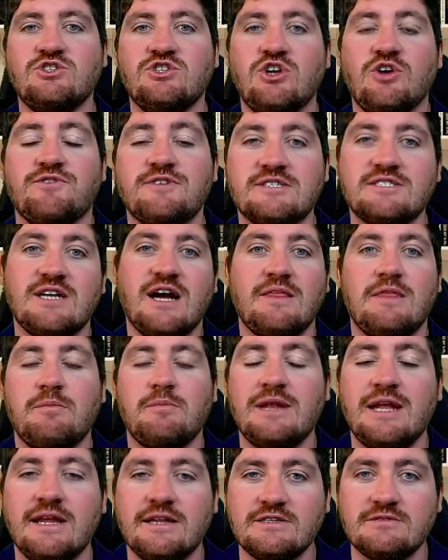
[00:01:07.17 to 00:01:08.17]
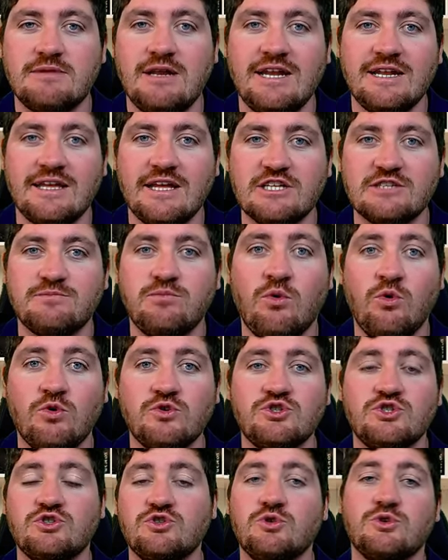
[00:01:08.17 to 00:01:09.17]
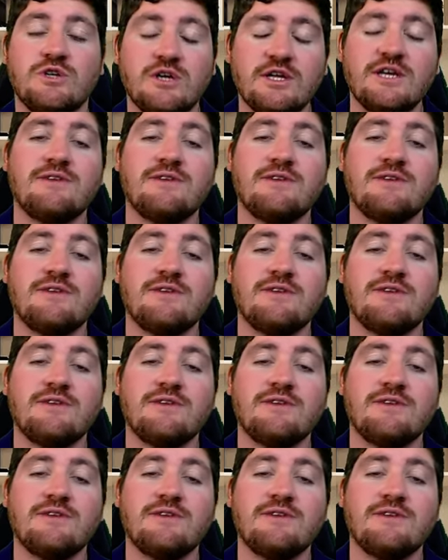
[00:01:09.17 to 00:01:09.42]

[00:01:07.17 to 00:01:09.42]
you know, the side that played against Portugal could